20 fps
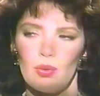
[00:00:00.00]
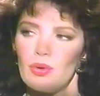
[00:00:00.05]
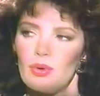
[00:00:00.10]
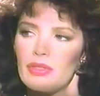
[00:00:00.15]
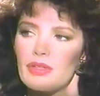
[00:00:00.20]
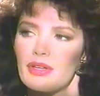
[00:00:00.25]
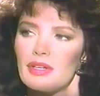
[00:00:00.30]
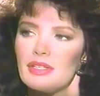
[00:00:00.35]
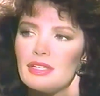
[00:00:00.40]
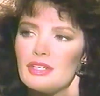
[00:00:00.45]
with
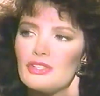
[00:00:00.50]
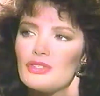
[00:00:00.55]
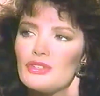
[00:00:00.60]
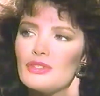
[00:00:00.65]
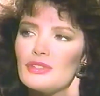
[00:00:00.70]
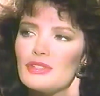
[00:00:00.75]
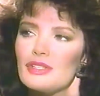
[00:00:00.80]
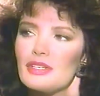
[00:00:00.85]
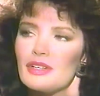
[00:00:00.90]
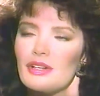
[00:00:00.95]

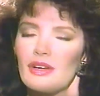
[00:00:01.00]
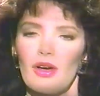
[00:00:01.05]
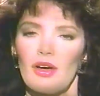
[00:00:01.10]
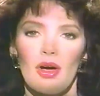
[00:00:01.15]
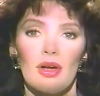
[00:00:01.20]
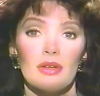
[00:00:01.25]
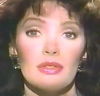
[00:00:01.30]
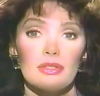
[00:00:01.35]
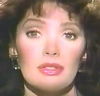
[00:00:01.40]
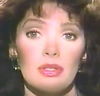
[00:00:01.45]
conditioners and
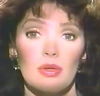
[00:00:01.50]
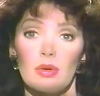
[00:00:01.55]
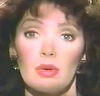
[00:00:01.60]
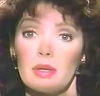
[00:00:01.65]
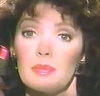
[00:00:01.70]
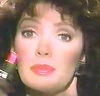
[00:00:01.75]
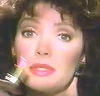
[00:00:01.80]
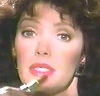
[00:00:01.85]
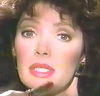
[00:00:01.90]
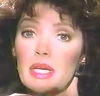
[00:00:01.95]
gloss so
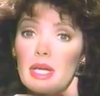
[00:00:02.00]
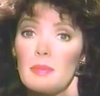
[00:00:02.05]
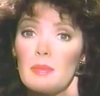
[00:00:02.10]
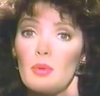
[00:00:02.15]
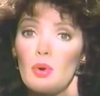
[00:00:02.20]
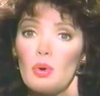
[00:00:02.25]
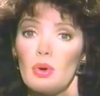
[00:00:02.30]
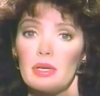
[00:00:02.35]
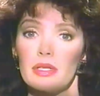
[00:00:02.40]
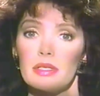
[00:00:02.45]
lips stay
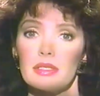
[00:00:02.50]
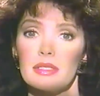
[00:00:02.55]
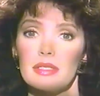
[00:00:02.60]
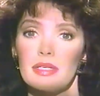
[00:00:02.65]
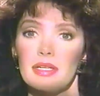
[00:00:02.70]
moist.